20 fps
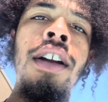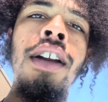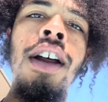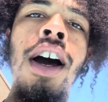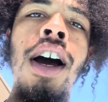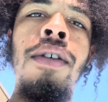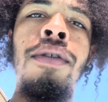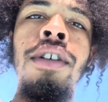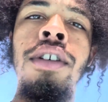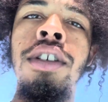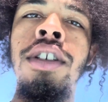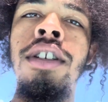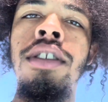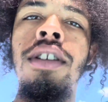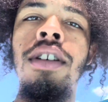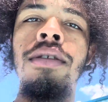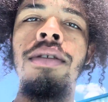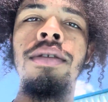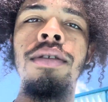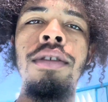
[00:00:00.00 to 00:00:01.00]
nah, real shit
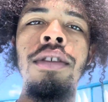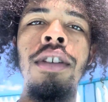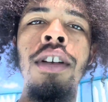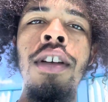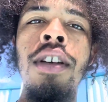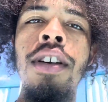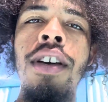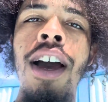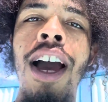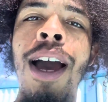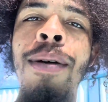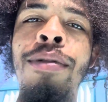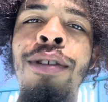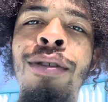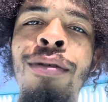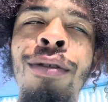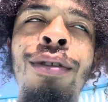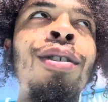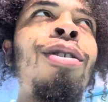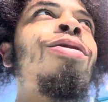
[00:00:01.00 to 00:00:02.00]
though. I've been
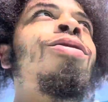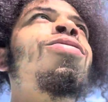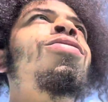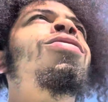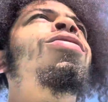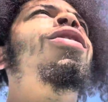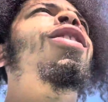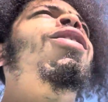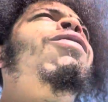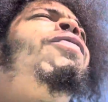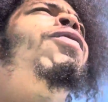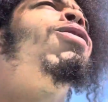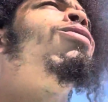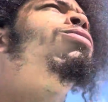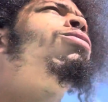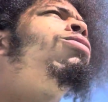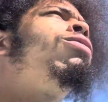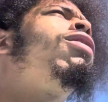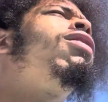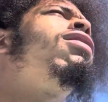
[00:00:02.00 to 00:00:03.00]
doing the whole
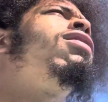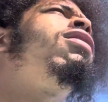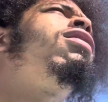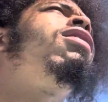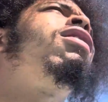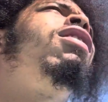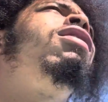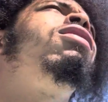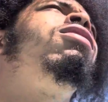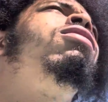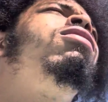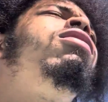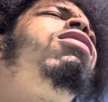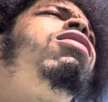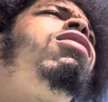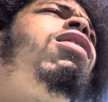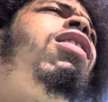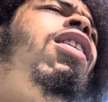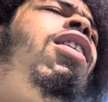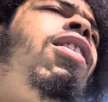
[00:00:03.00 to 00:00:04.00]
unfiltered thing on you.
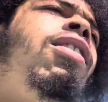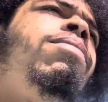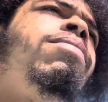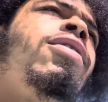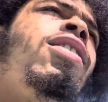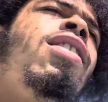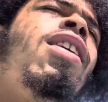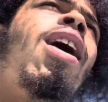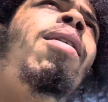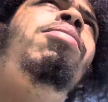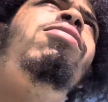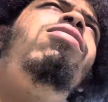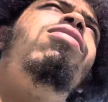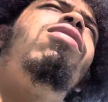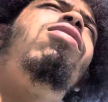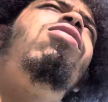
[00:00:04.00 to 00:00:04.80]
Uh, I've been doing the